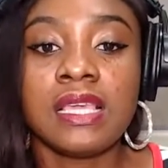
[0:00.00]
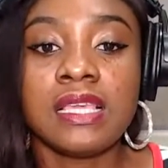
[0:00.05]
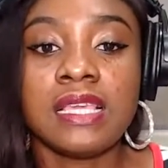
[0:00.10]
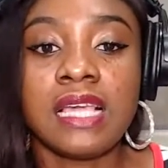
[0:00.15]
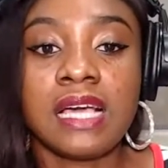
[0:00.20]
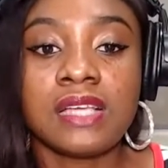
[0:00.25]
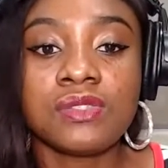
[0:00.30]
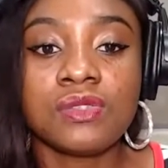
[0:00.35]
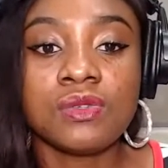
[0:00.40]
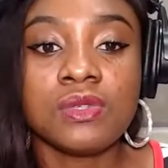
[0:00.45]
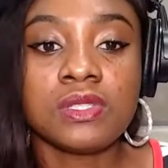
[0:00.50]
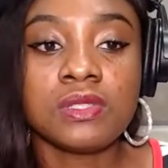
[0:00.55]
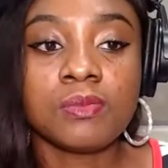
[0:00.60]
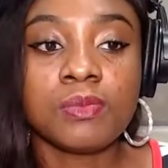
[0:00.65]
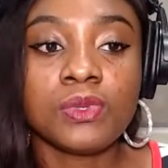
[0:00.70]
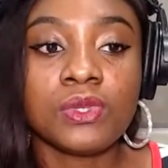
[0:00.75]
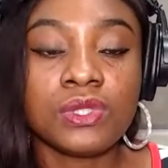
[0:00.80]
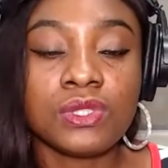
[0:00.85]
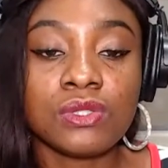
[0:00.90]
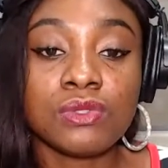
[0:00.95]
Yeah, so it's
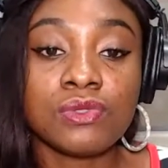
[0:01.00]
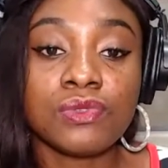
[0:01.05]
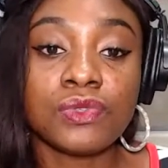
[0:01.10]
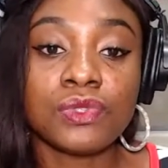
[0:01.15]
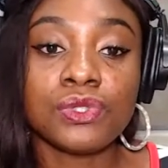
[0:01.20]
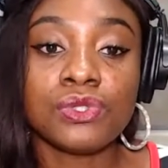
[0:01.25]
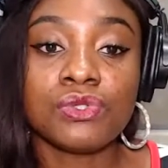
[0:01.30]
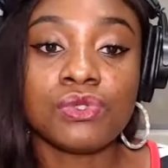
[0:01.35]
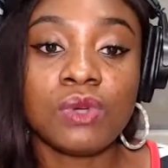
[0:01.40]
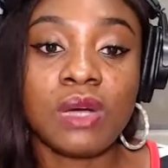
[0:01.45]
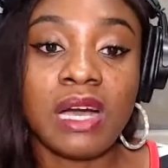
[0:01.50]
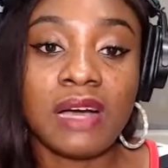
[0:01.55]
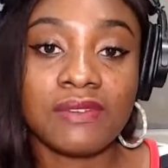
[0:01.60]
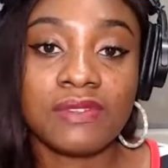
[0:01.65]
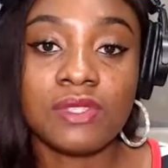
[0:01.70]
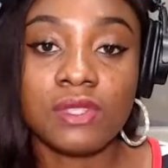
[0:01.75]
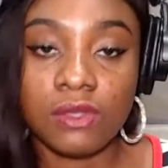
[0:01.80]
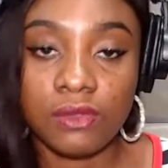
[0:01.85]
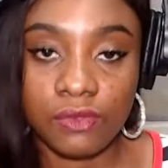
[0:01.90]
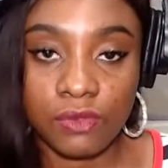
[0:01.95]
important for you to
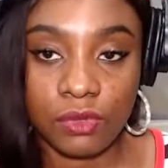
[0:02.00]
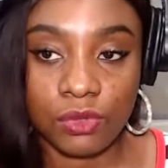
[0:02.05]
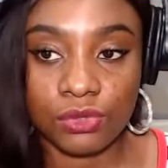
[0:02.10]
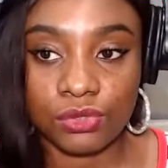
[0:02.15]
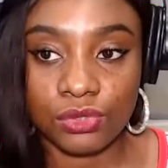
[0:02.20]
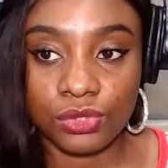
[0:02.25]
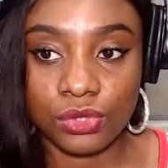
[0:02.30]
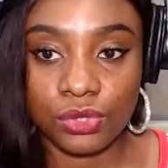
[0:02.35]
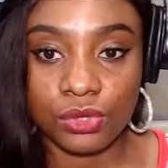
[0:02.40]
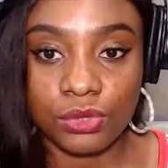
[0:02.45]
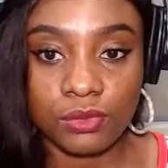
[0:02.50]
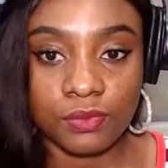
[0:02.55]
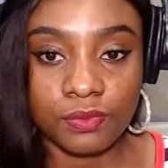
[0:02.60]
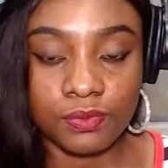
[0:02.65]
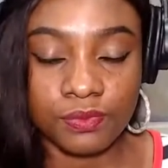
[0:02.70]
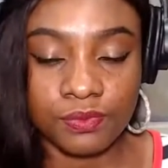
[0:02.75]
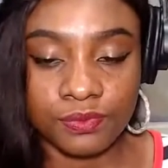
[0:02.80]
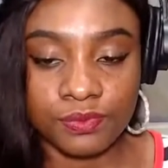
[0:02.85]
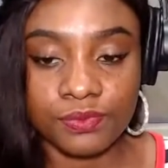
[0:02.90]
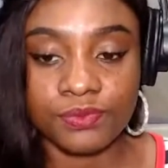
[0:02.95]
have self-control
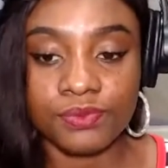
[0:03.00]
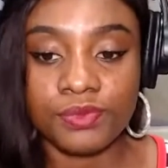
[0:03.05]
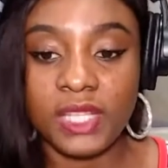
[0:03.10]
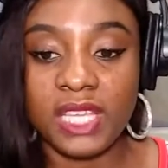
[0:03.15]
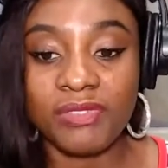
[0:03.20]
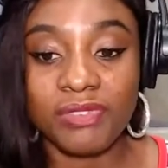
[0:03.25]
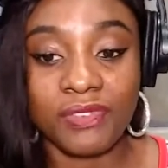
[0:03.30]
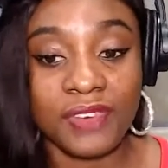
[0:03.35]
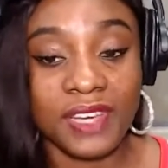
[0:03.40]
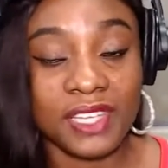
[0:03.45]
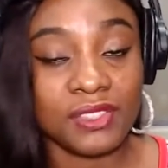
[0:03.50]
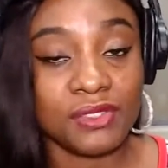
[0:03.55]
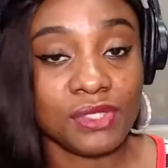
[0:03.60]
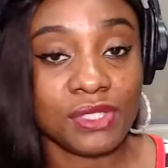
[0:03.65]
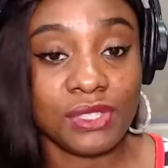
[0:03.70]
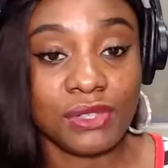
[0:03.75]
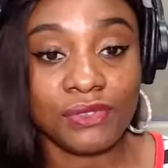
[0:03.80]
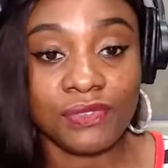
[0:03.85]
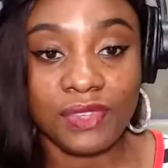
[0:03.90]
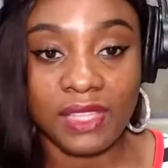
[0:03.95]
if you find
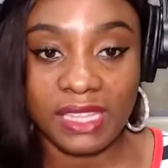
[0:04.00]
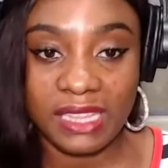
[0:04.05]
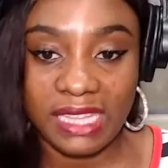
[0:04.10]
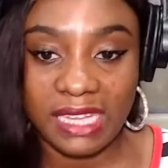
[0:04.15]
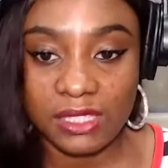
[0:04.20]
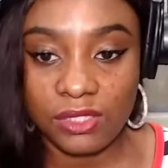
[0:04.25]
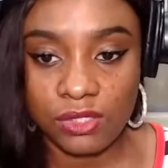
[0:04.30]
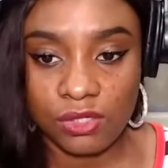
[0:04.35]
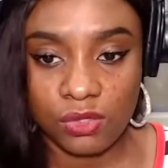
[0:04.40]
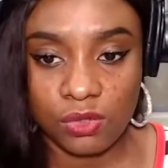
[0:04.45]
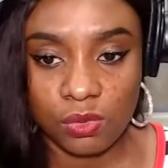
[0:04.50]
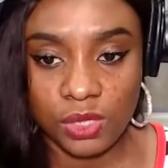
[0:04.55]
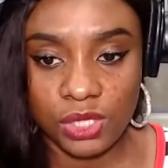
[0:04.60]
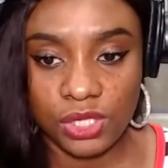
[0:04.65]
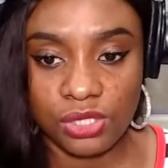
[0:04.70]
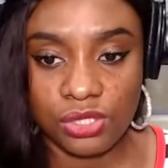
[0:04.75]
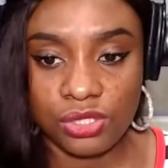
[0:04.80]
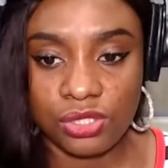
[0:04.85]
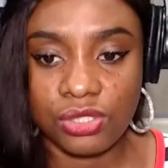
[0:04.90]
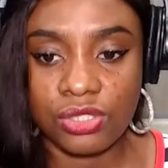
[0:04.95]
yourself in that
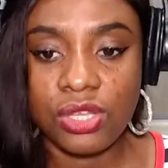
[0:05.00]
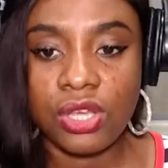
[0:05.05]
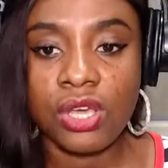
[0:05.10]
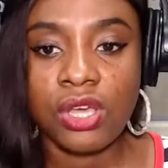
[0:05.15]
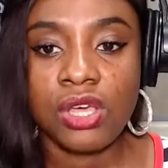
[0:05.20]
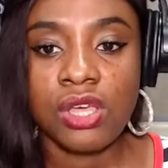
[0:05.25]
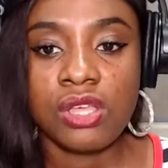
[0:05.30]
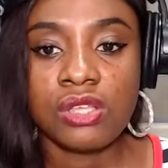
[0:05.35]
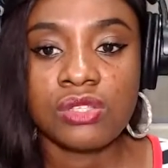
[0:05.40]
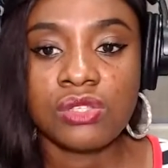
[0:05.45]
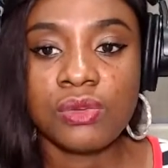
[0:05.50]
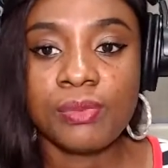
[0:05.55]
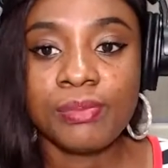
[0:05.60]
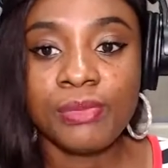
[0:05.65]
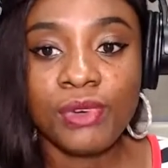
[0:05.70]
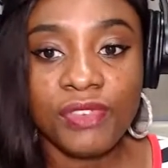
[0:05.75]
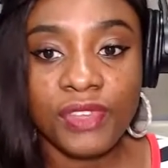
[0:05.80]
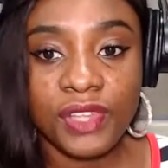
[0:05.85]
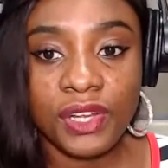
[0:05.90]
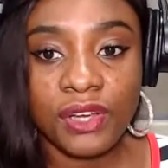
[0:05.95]
situation. So
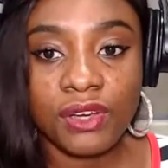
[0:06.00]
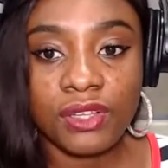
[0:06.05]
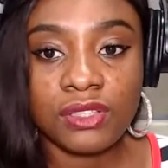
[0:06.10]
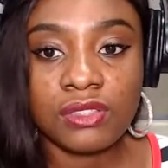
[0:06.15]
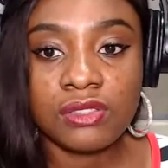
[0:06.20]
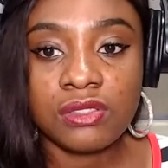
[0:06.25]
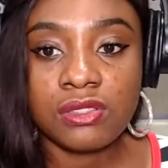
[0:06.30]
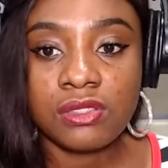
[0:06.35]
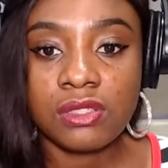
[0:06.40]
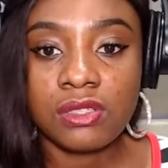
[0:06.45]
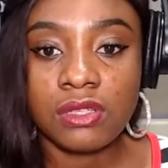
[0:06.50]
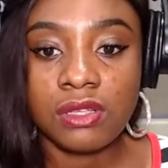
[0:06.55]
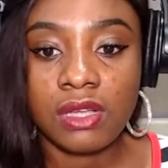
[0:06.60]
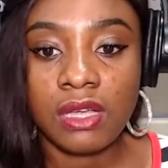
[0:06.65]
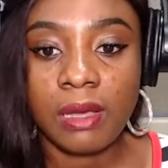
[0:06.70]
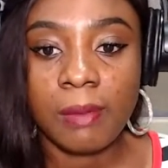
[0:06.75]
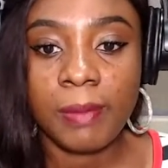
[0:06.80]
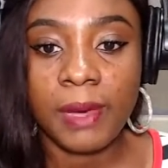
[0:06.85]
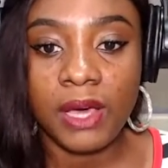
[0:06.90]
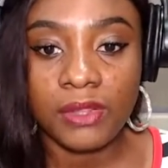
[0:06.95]
moving on
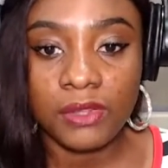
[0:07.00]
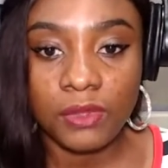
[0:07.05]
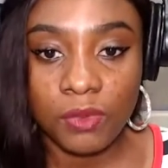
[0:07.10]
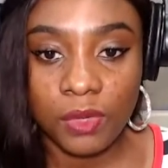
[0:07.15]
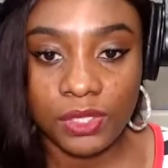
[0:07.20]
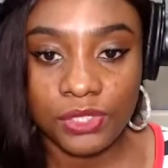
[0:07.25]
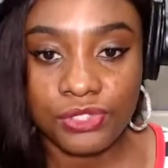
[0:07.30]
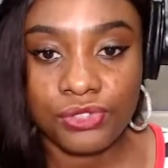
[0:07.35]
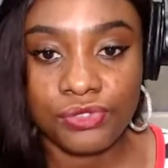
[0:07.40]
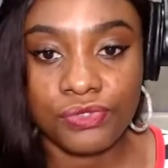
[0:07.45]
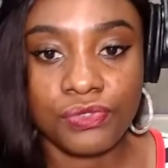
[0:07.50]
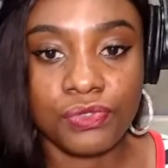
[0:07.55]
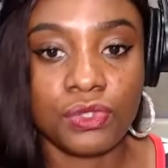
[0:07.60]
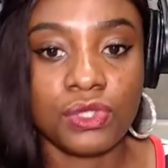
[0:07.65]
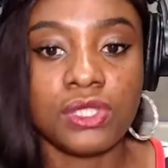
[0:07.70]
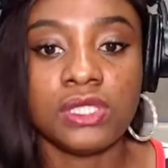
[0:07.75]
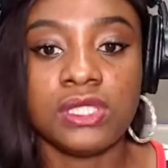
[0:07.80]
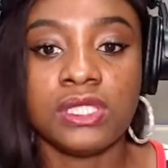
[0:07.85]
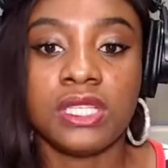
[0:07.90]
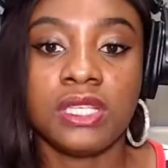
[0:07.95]
about the question
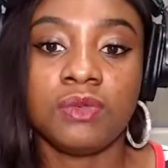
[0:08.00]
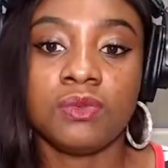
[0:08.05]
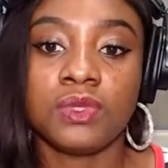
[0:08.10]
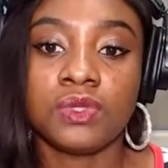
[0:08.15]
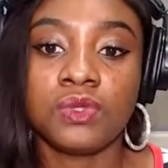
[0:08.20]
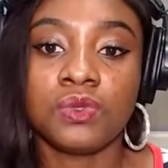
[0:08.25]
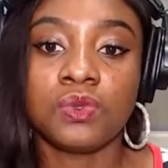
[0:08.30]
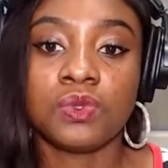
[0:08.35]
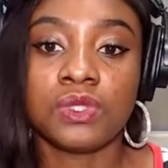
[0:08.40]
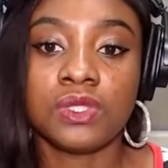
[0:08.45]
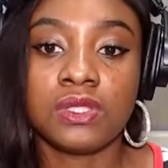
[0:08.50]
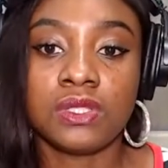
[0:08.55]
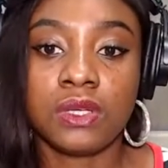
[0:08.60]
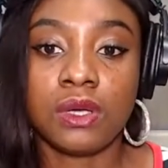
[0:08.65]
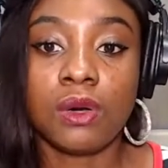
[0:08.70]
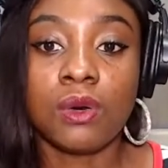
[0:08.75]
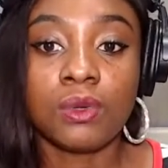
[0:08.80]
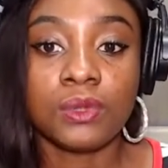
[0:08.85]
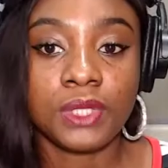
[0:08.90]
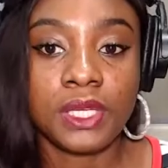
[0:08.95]
for today, what was the
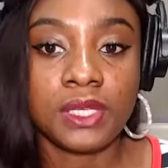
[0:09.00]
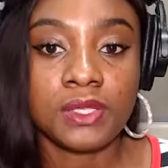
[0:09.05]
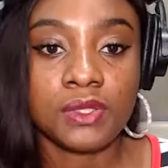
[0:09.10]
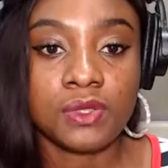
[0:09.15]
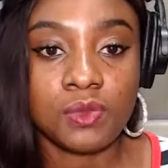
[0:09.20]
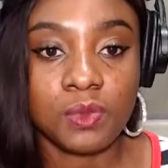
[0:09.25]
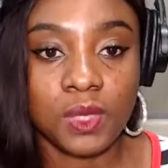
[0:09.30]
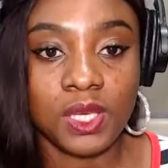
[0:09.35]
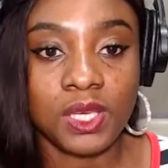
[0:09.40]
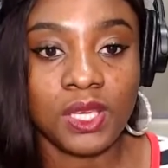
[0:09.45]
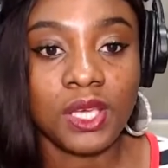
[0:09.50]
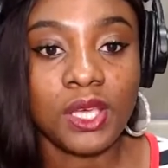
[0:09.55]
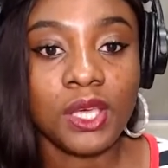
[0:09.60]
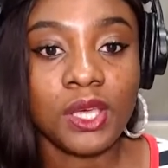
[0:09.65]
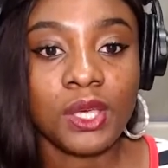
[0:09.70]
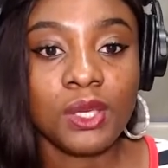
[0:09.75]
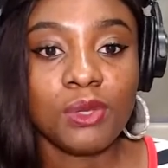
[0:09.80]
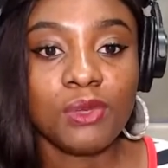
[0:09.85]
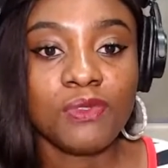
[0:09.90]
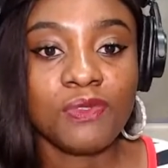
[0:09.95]
coldest way
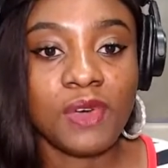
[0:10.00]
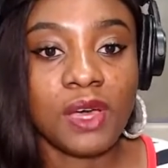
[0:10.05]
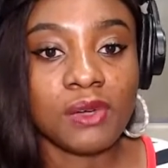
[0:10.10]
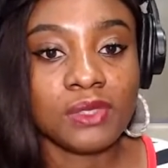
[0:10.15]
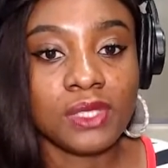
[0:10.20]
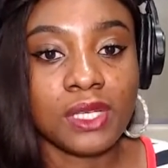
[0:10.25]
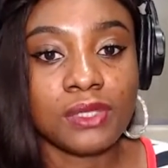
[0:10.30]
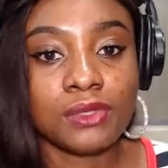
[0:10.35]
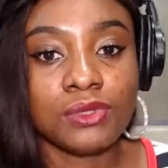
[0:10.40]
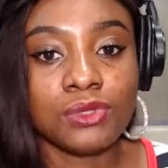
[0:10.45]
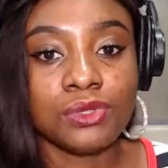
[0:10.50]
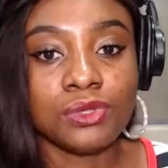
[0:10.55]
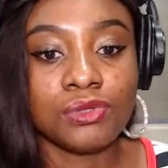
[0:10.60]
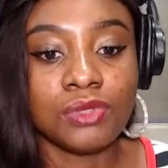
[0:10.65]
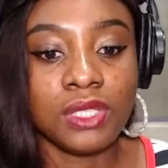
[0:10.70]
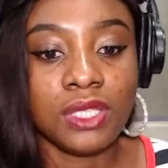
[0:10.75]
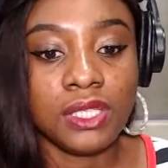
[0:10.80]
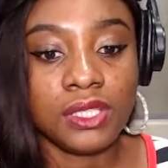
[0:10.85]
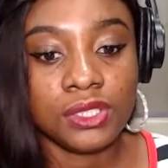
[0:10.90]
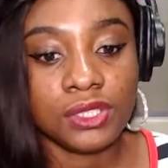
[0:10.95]
you found out your
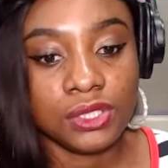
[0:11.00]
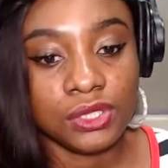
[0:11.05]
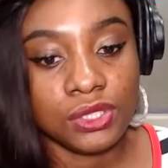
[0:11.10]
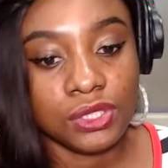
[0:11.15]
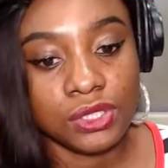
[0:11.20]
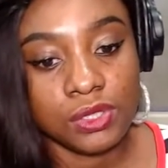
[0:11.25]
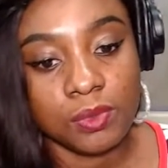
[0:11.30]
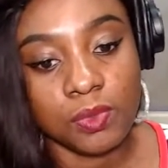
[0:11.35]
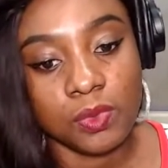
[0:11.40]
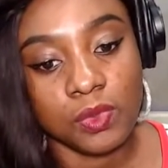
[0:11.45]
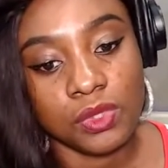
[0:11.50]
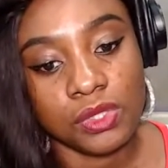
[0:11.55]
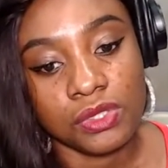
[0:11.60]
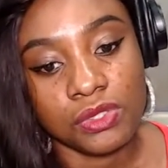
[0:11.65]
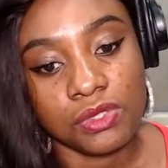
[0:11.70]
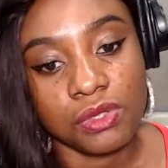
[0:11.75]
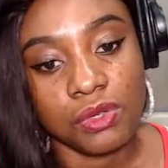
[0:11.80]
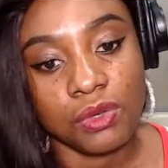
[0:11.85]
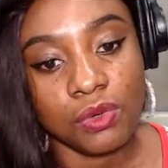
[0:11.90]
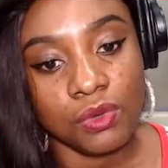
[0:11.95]
relationship
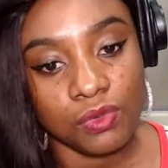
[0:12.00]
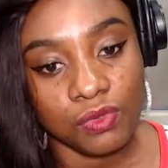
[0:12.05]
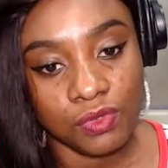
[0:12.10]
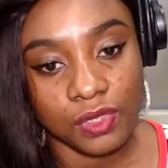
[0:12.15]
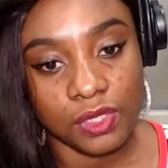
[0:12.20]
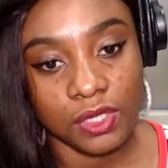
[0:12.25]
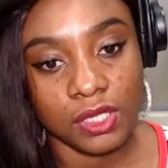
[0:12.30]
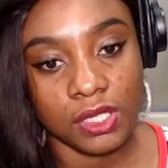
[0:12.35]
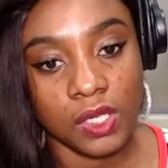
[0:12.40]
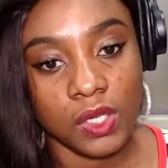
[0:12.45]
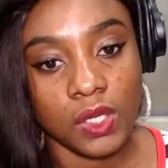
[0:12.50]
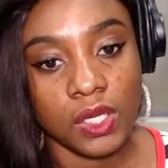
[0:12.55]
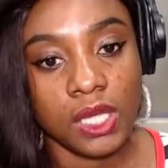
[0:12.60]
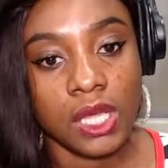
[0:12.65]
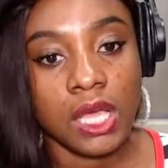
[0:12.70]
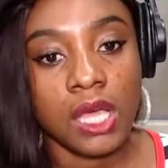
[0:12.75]
was over?